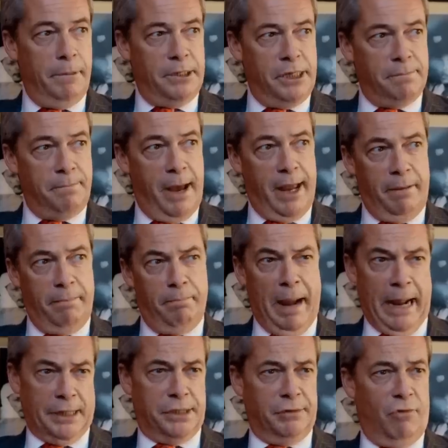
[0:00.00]
Mrs. May
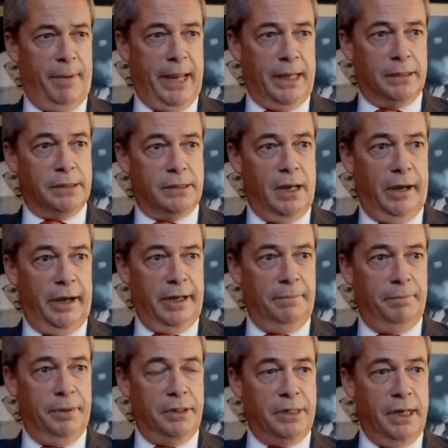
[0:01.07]
backs the Remain side,
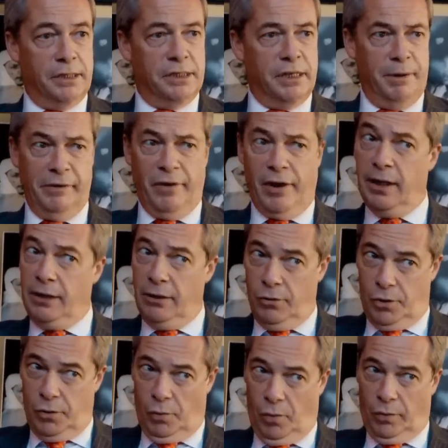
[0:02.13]
but does so in a very
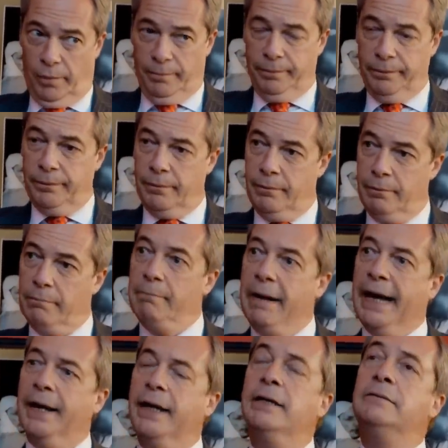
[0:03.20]
lukewarm
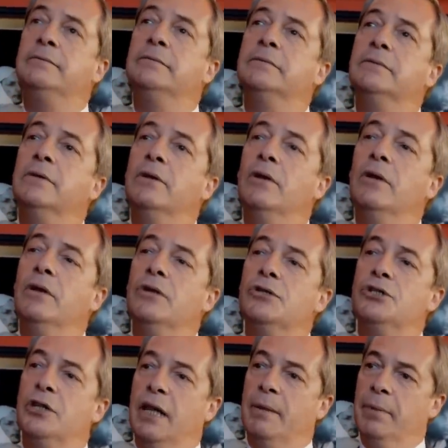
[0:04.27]
manner.
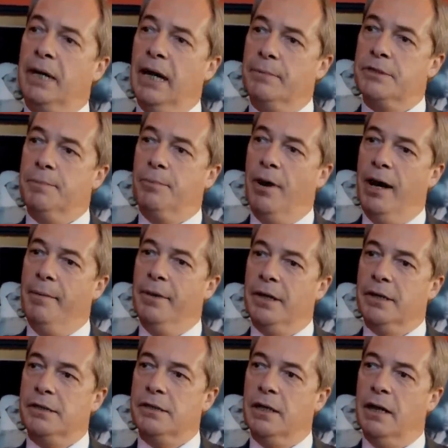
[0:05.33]
She then becomes the Prime
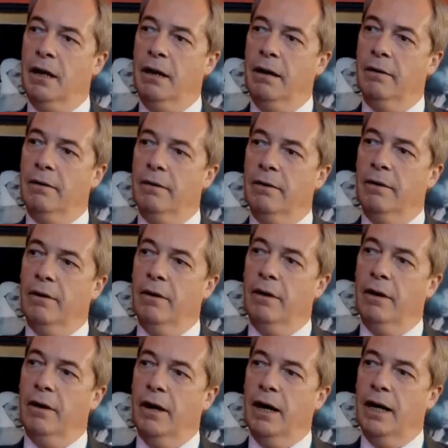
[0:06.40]
Minister
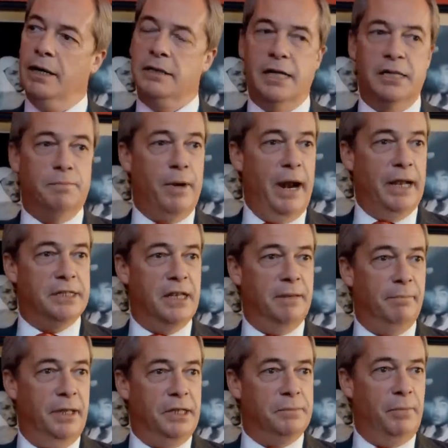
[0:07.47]
and says
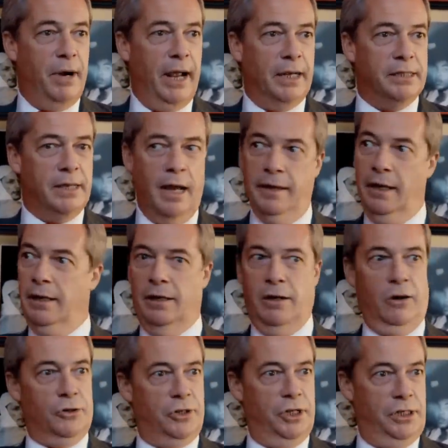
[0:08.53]
Brexit means Brexit. I think,
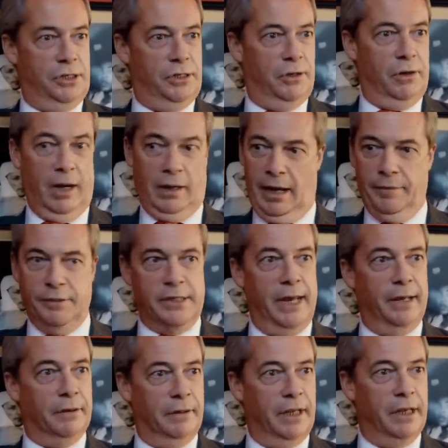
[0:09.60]
gosh, this is good. I like the
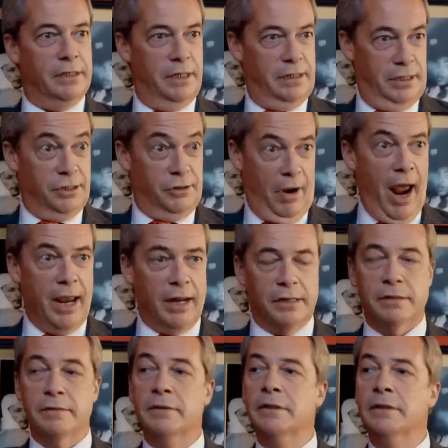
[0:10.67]
sound of this. This is great.